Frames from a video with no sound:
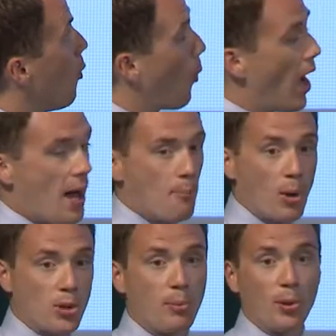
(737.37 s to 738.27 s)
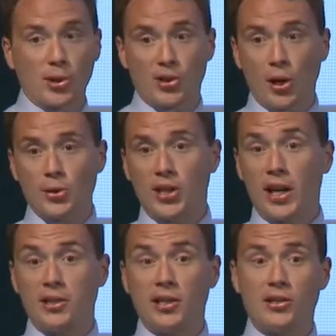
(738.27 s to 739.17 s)
where multiples
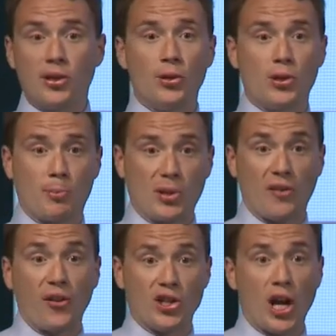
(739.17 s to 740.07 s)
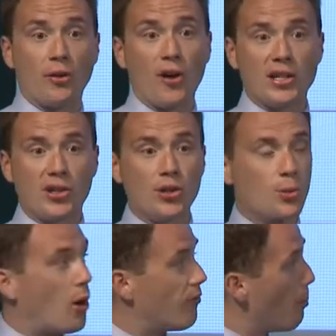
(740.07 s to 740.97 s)
associated to specific
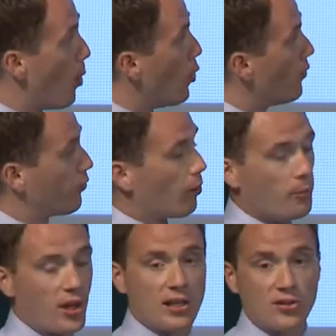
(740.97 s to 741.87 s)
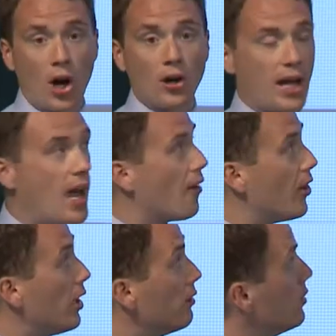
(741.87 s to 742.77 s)
generators were removed from the target
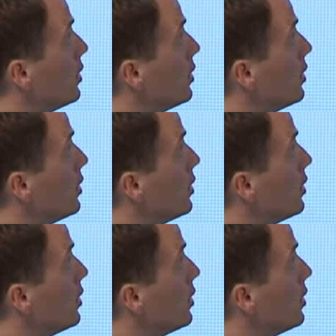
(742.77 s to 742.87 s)
area.